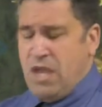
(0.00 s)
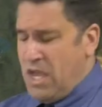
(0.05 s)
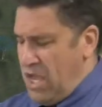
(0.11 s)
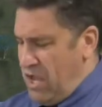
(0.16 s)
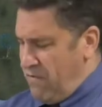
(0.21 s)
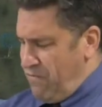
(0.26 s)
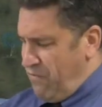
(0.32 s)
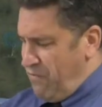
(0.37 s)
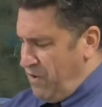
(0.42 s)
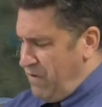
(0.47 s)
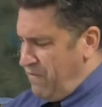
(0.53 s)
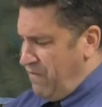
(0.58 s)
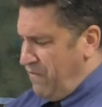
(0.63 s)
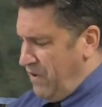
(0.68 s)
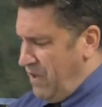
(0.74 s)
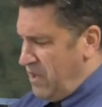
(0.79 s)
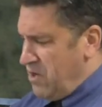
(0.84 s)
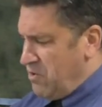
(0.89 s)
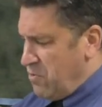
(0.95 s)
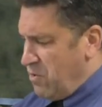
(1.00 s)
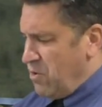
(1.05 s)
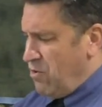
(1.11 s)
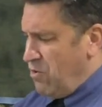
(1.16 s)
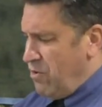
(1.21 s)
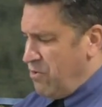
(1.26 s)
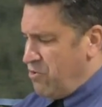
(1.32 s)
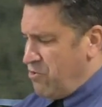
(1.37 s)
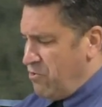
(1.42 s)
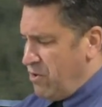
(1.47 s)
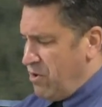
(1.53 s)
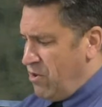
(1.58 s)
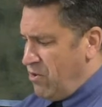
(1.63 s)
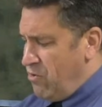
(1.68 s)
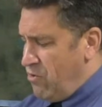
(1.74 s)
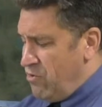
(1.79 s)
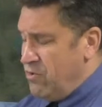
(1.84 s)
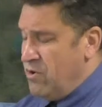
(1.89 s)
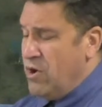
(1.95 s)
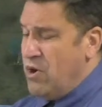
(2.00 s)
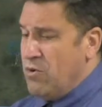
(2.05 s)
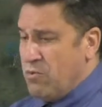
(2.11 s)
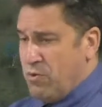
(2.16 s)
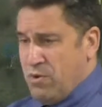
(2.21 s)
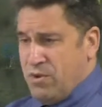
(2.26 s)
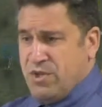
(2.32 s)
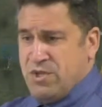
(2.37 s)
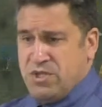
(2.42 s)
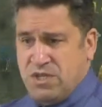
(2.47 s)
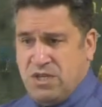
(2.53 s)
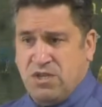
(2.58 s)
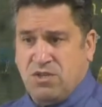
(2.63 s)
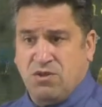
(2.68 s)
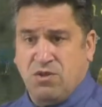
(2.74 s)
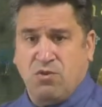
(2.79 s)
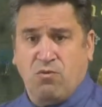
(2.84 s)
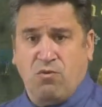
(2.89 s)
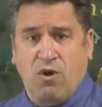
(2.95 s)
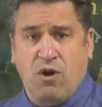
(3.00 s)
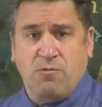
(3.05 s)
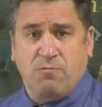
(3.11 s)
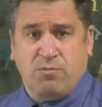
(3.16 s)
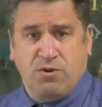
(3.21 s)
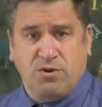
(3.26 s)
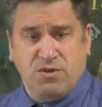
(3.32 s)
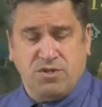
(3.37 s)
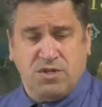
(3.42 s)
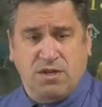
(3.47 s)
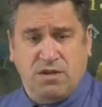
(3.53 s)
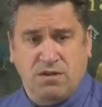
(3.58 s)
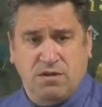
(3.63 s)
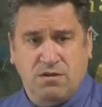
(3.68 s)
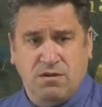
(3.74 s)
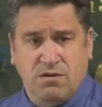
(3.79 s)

If we feel like we're going through it alone, we're listening to the wrong person.